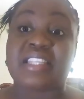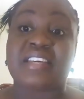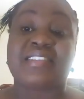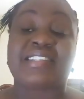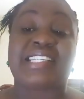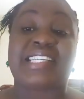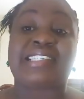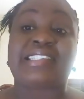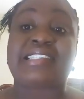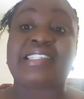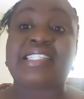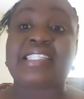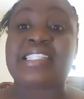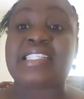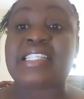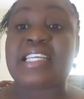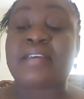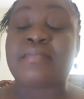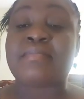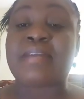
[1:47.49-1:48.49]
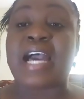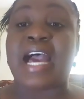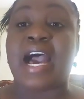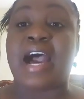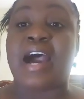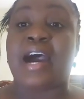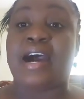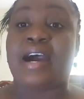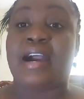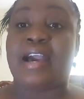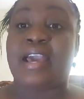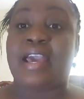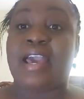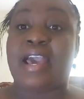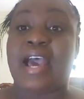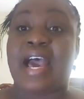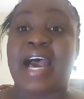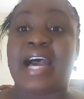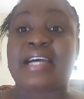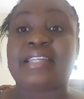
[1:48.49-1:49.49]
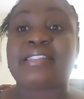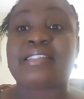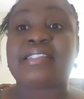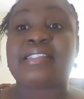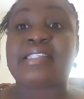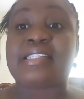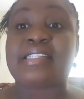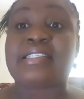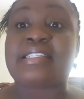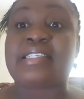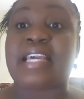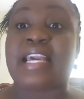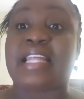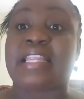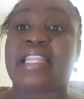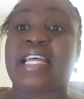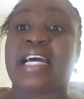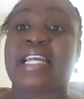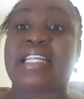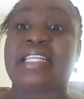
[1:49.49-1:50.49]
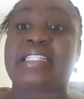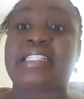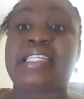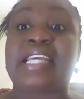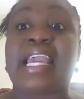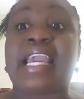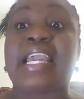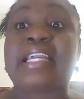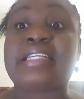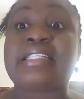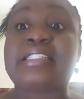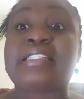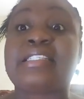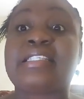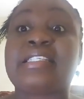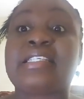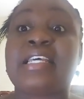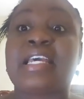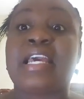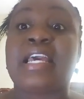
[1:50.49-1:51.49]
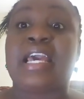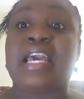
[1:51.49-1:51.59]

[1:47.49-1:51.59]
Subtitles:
There's a system at CSEC that detects